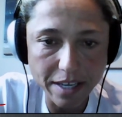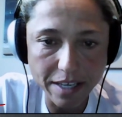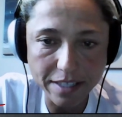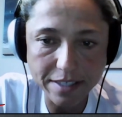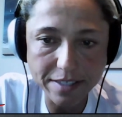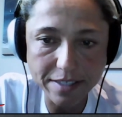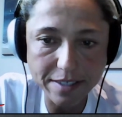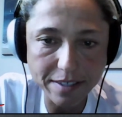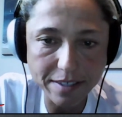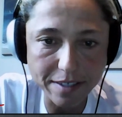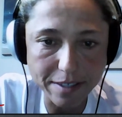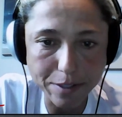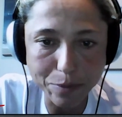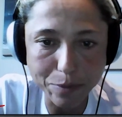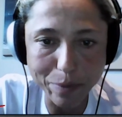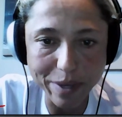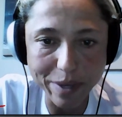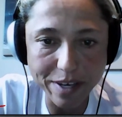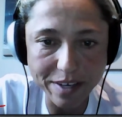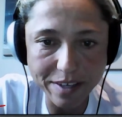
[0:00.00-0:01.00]

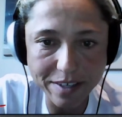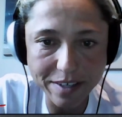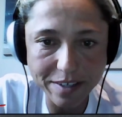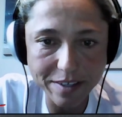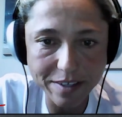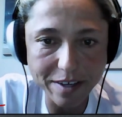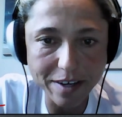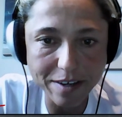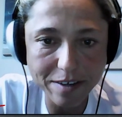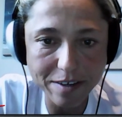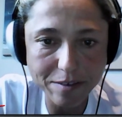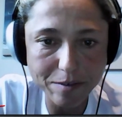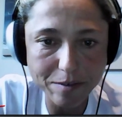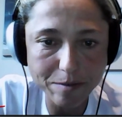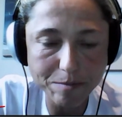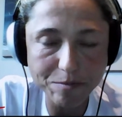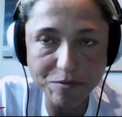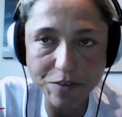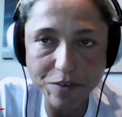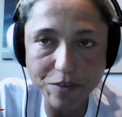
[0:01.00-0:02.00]
it's been
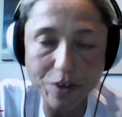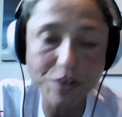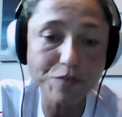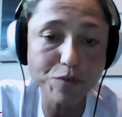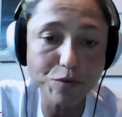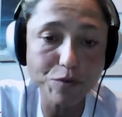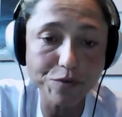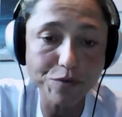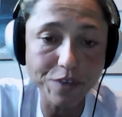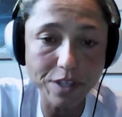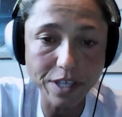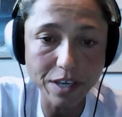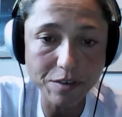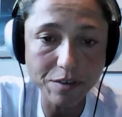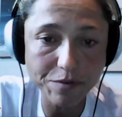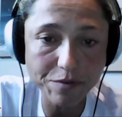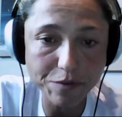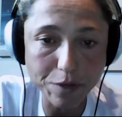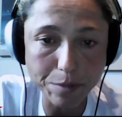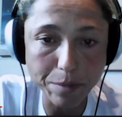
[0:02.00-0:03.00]
very
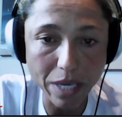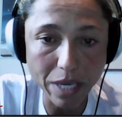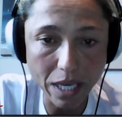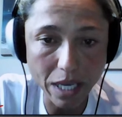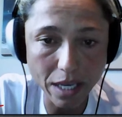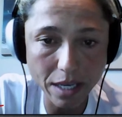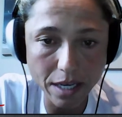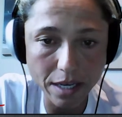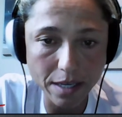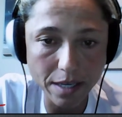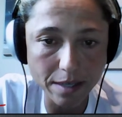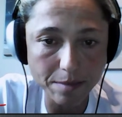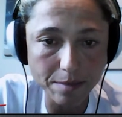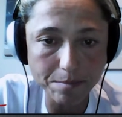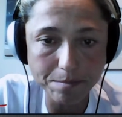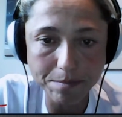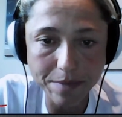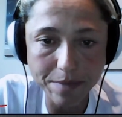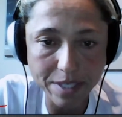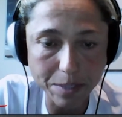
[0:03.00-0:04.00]
fulfilling for me,
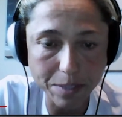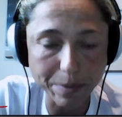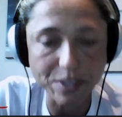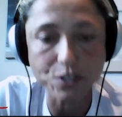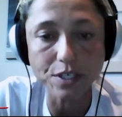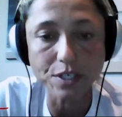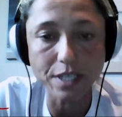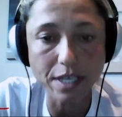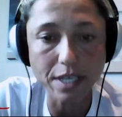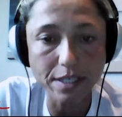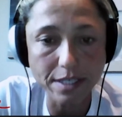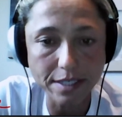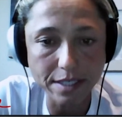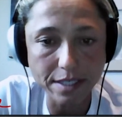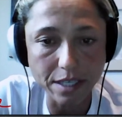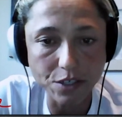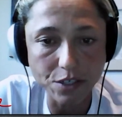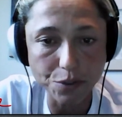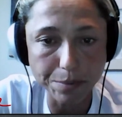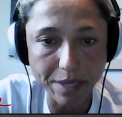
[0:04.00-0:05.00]
especially at this
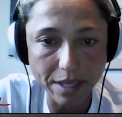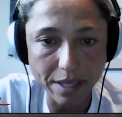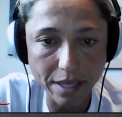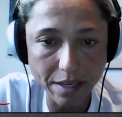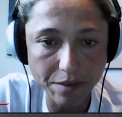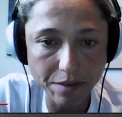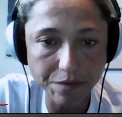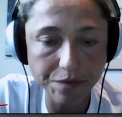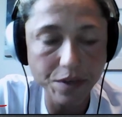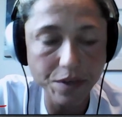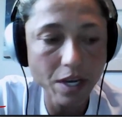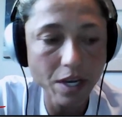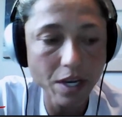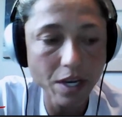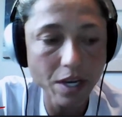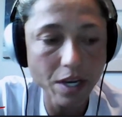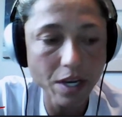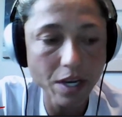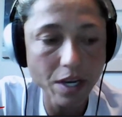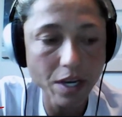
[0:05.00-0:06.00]
stage in my life.
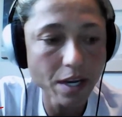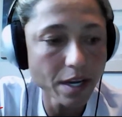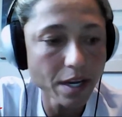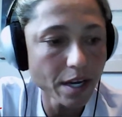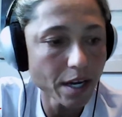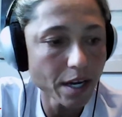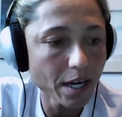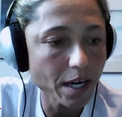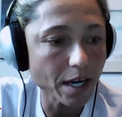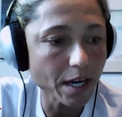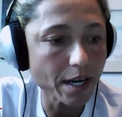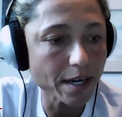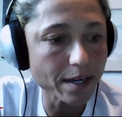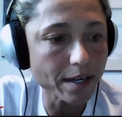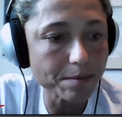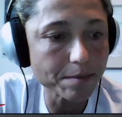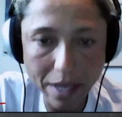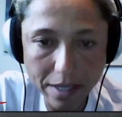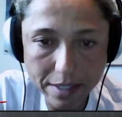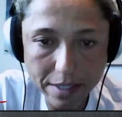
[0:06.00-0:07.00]

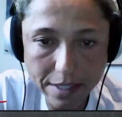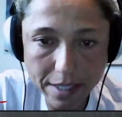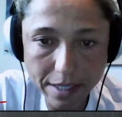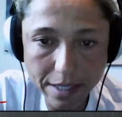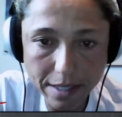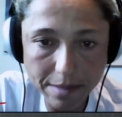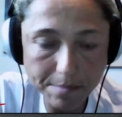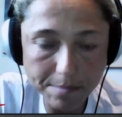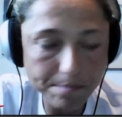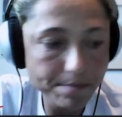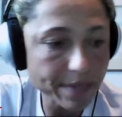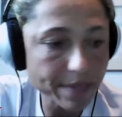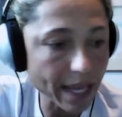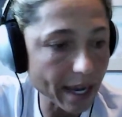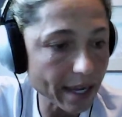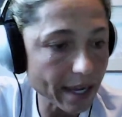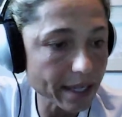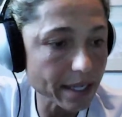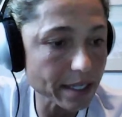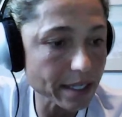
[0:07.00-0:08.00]
And
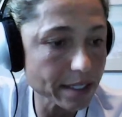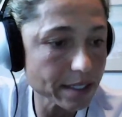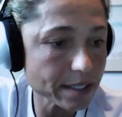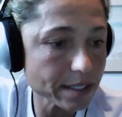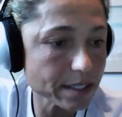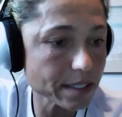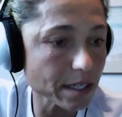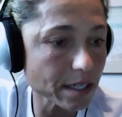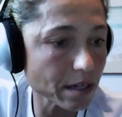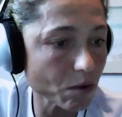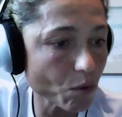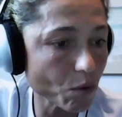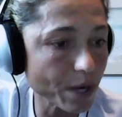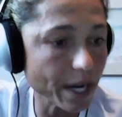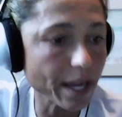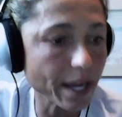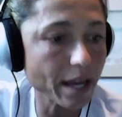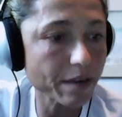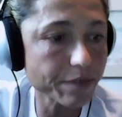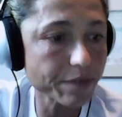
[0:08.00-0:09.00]
that is
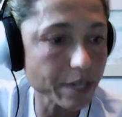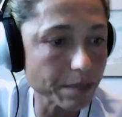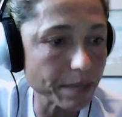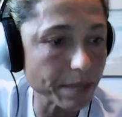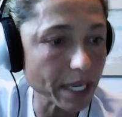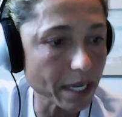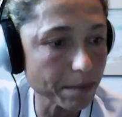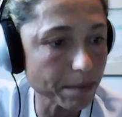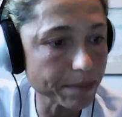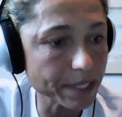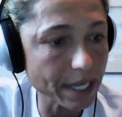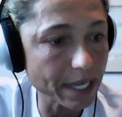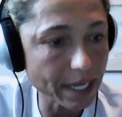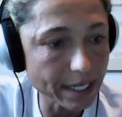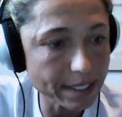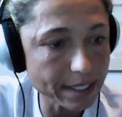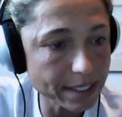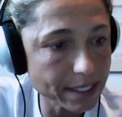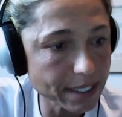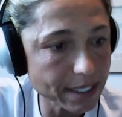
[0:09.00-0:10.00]
what I have coming up
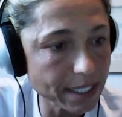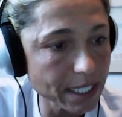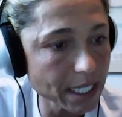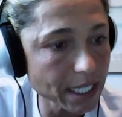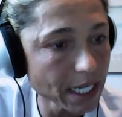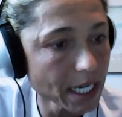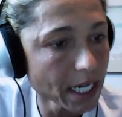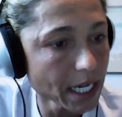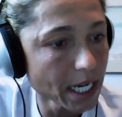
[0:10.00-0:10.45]
next.